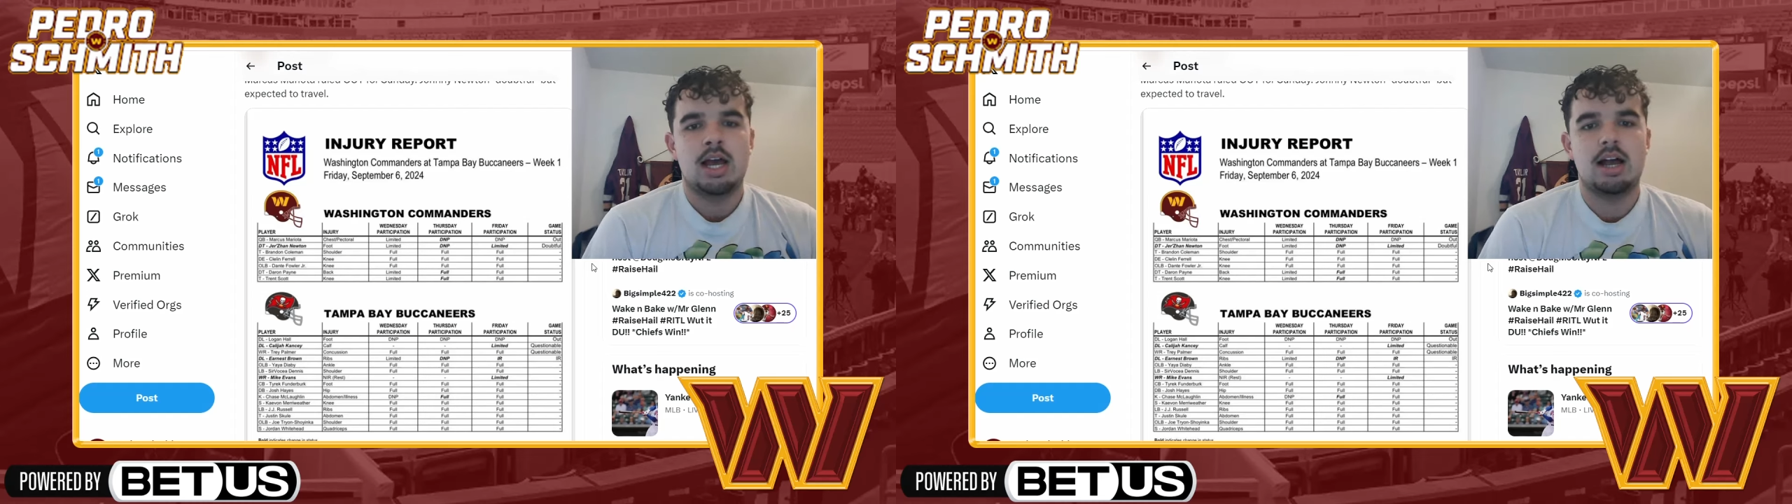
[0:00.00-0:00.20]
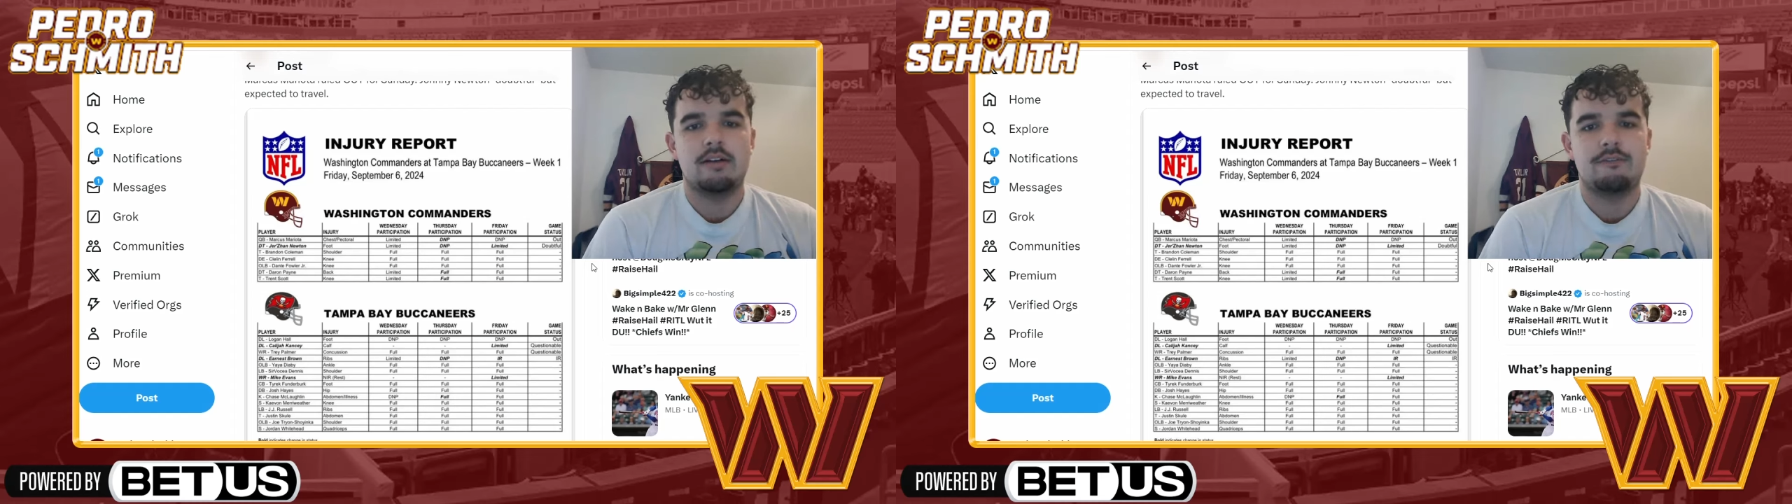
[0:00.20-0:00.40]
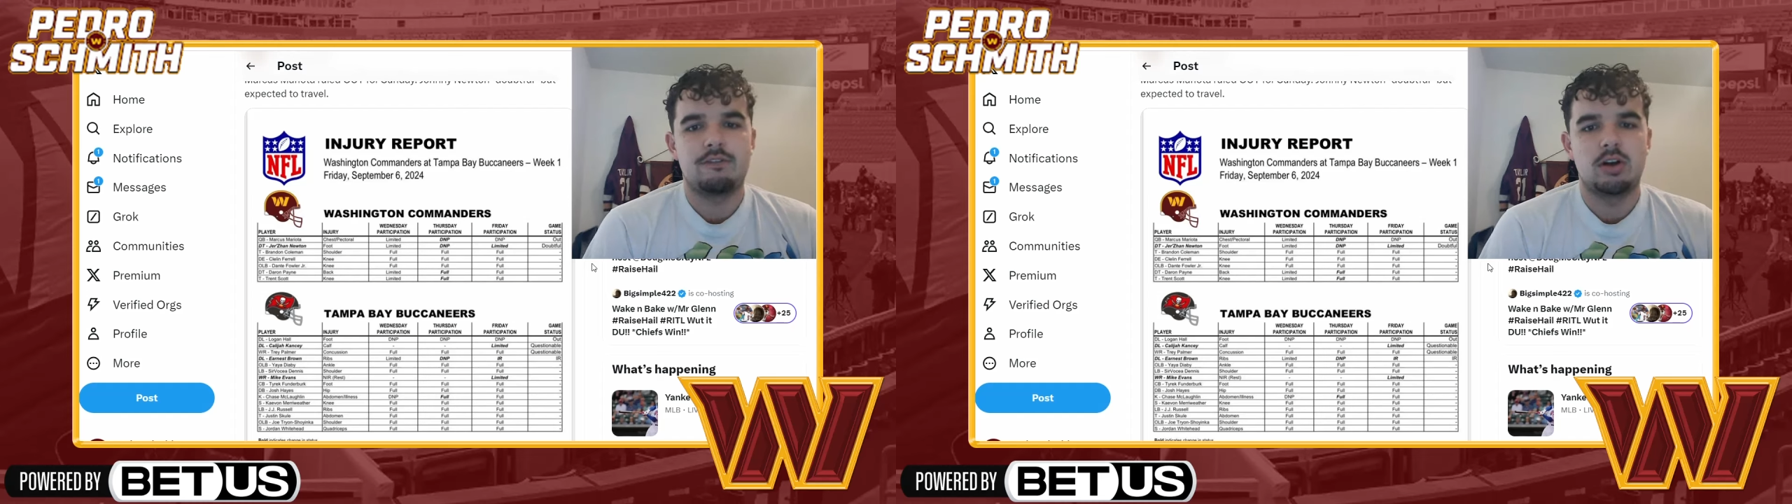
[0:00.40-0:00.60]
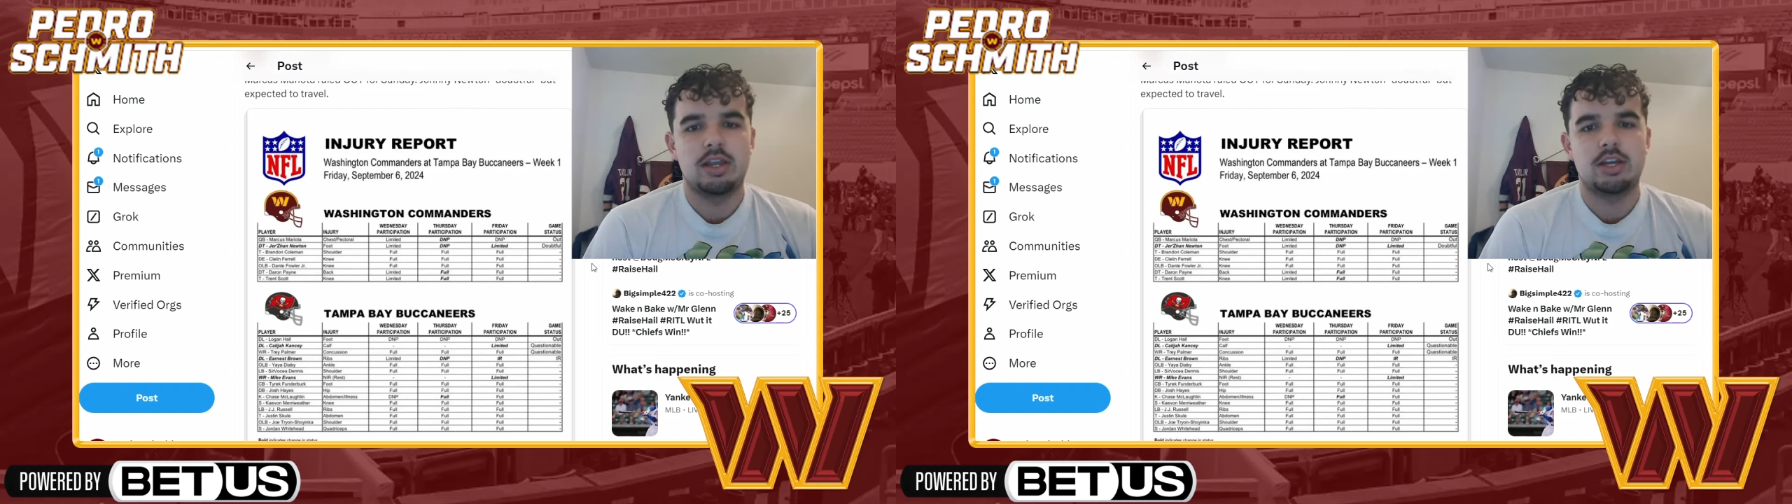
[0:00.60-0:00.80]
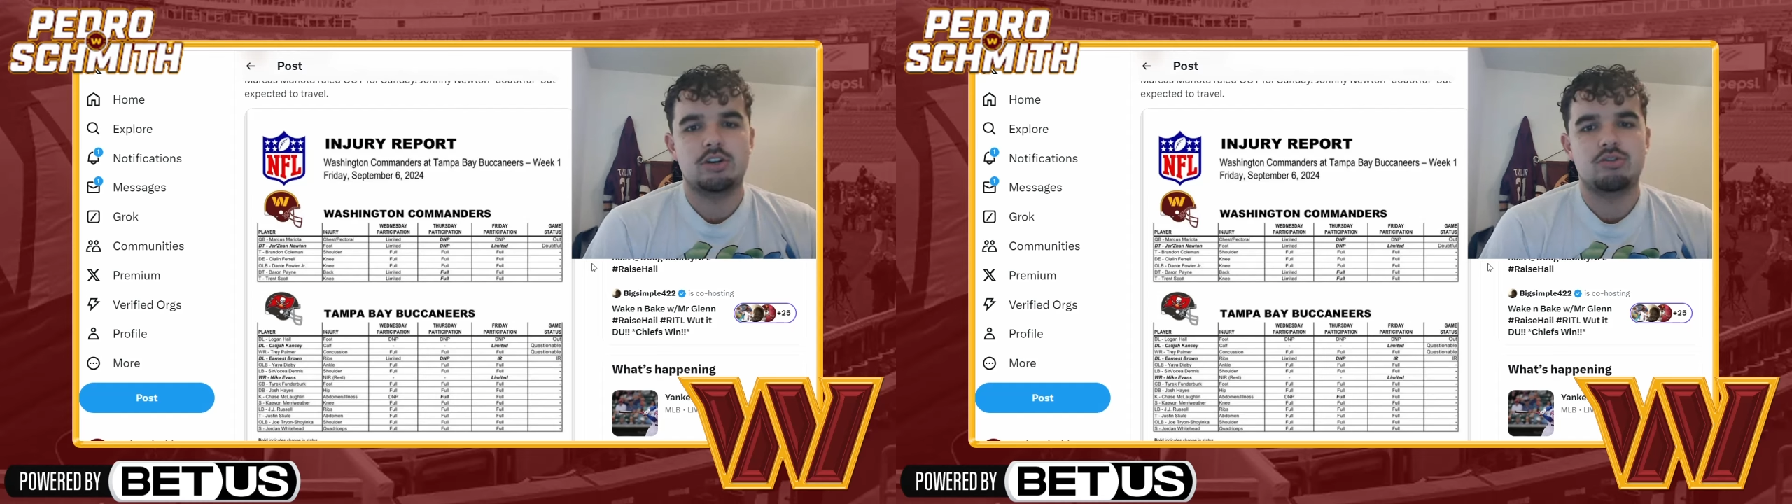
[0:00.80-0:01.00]
uh, foot
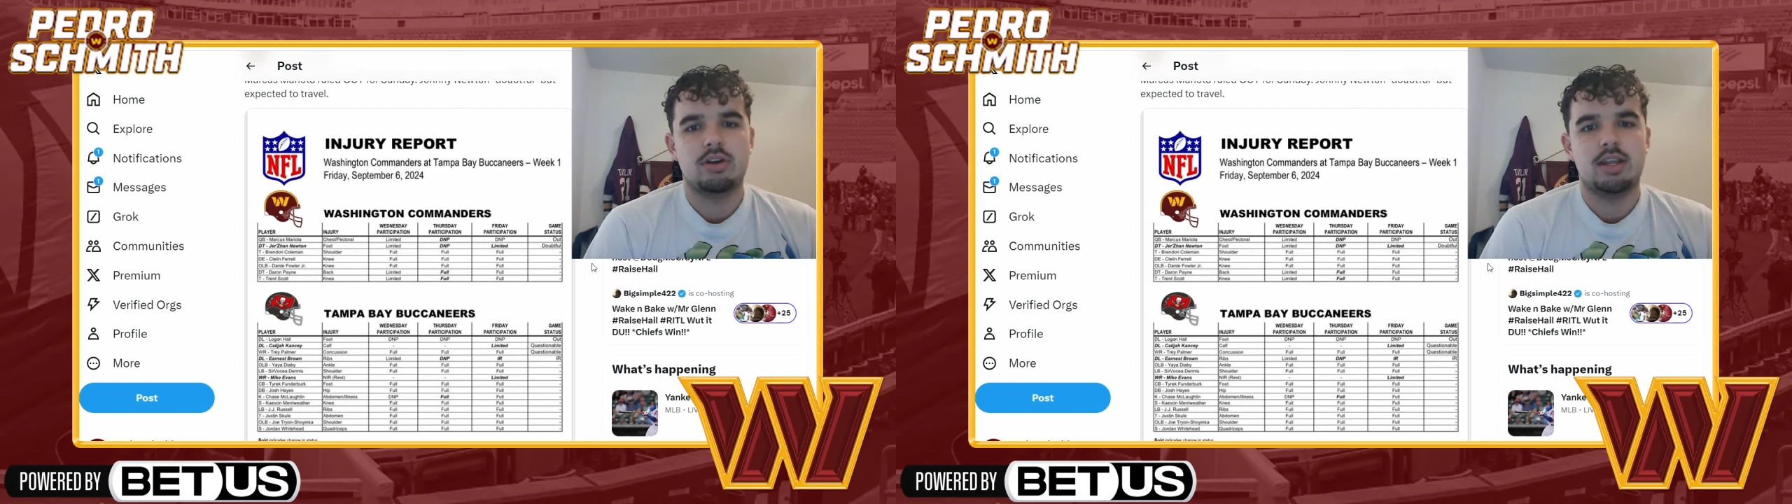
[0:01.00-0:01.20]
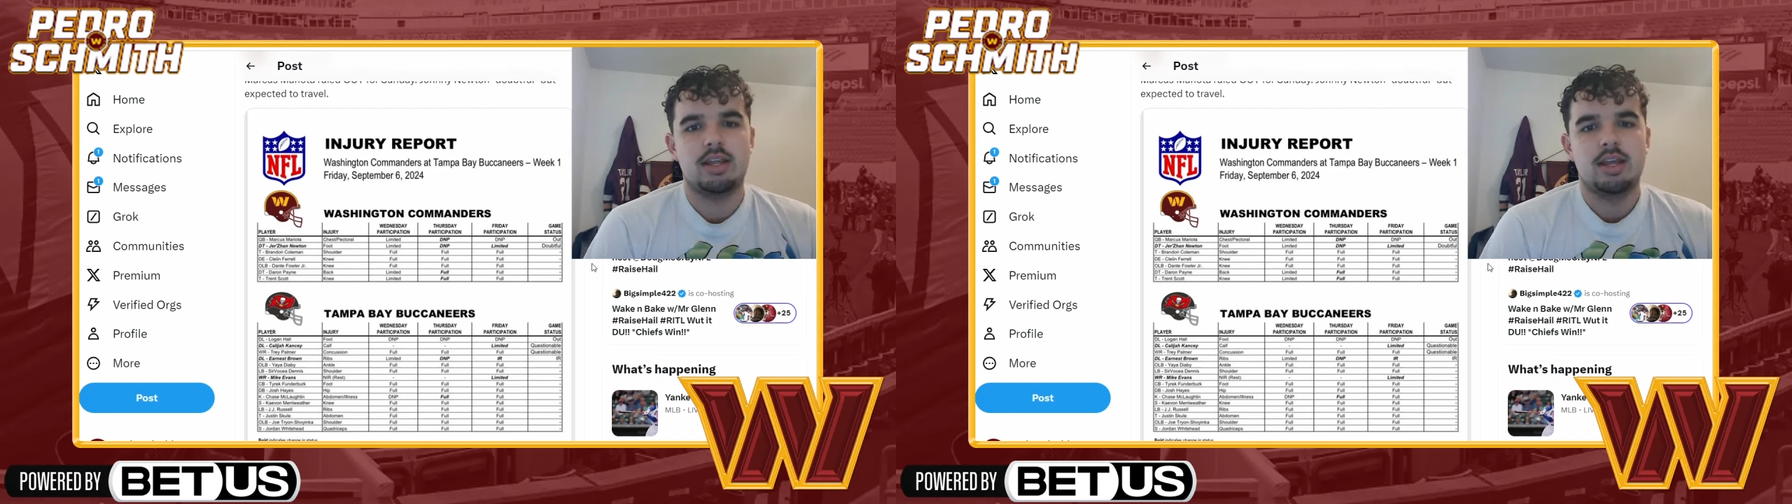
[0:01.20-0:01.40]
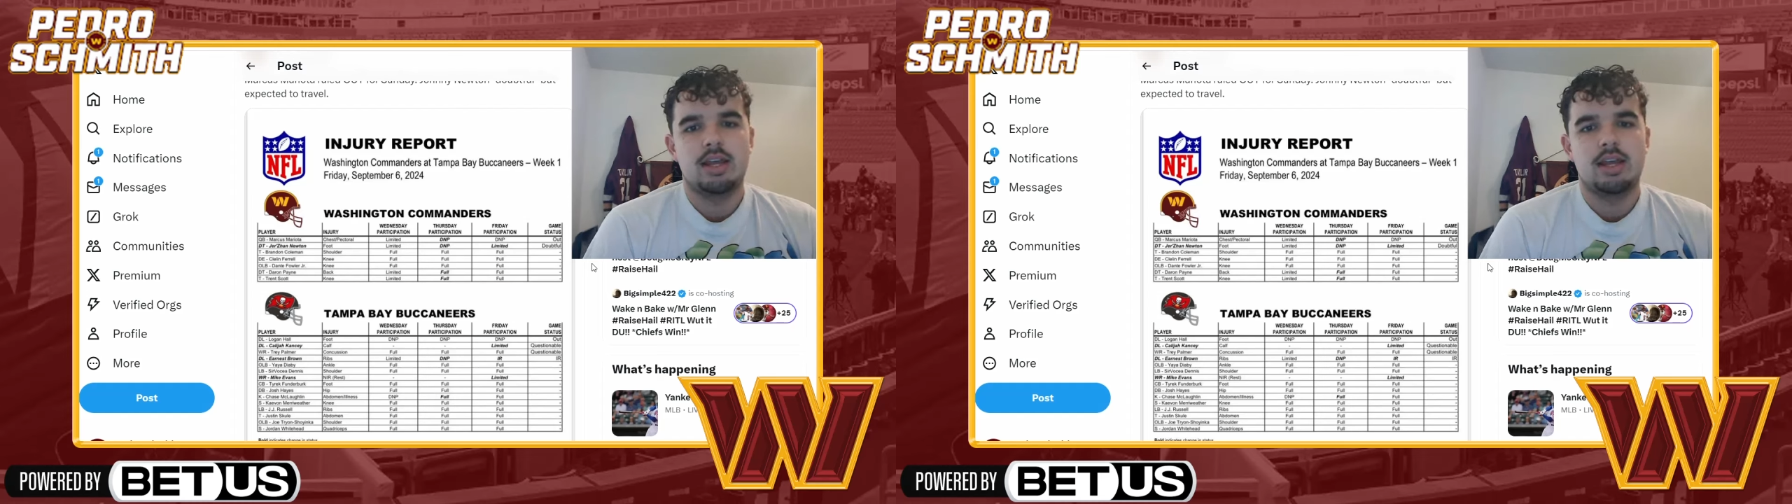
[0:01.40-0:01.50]
injury,